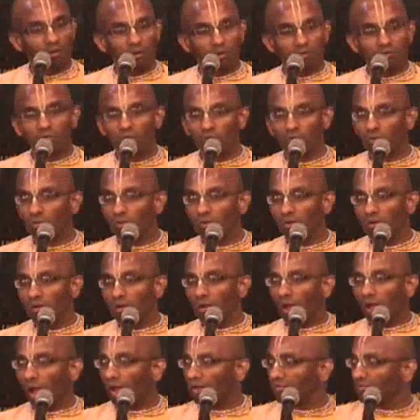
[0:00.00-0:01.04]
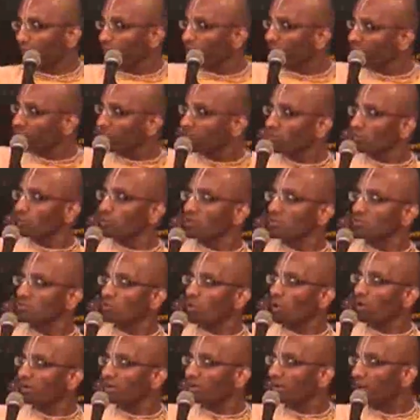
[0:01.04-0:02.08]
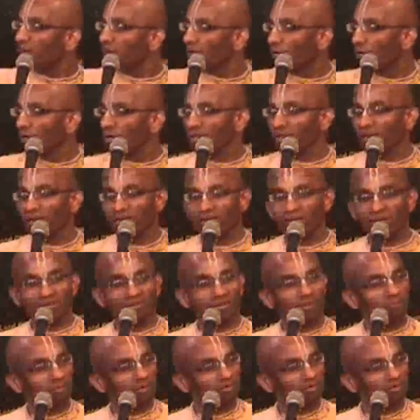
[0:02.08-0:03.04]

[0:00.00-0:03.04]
So, somebody who is not an alcoholic addict, that